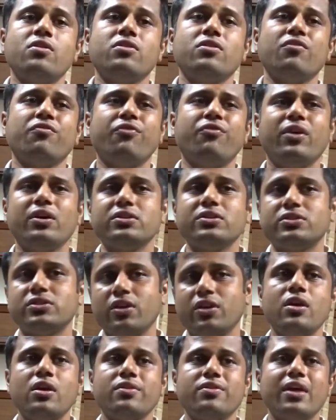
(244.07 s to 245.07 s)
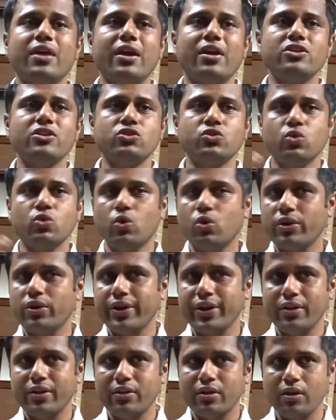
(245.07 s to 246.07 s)
The first, there is no
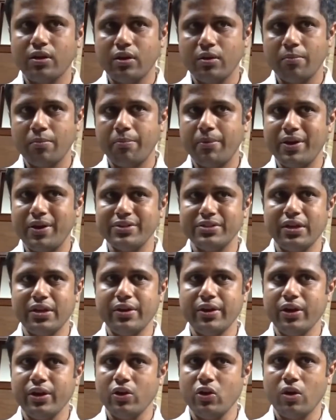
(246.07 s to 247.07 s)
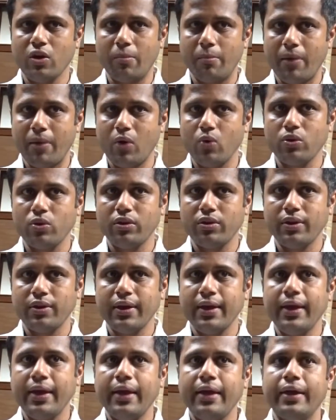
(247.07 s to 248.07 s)
teeth present in your mouth
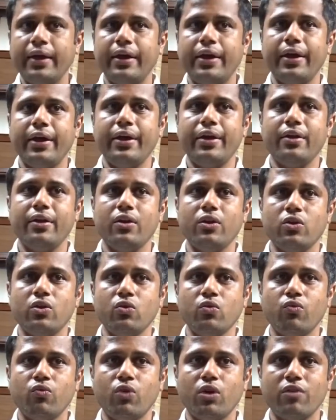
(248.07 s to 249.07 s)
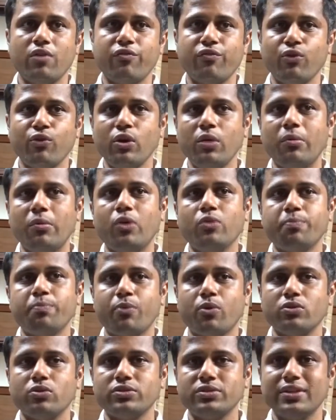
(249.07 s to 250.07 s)
and you want full mouth
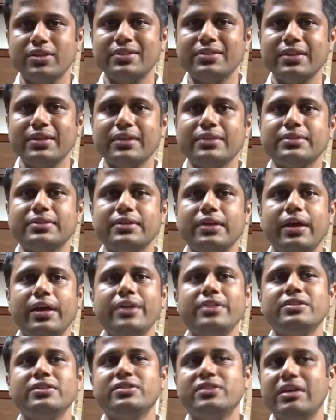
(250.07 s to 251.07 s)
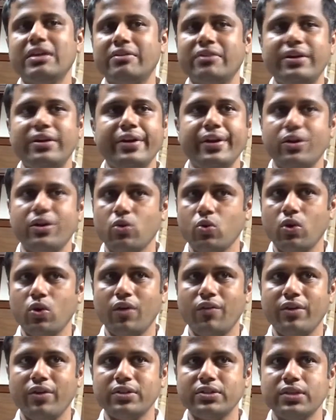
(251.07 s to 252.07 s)
prosthesis in 72
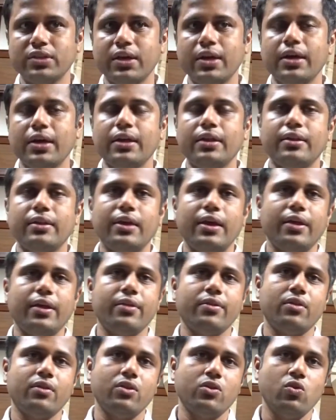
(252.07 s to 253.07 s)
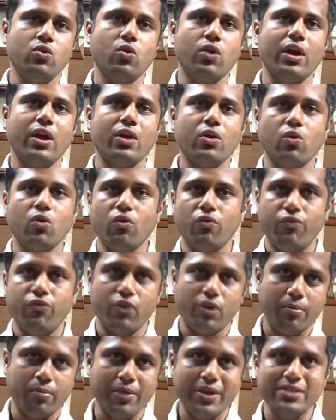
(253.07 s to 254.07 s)
hours, then you can go
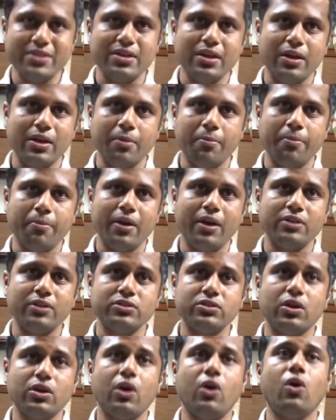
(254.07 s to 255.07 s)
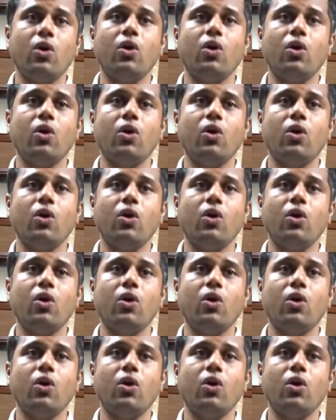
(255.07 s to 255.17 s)
for basal implants.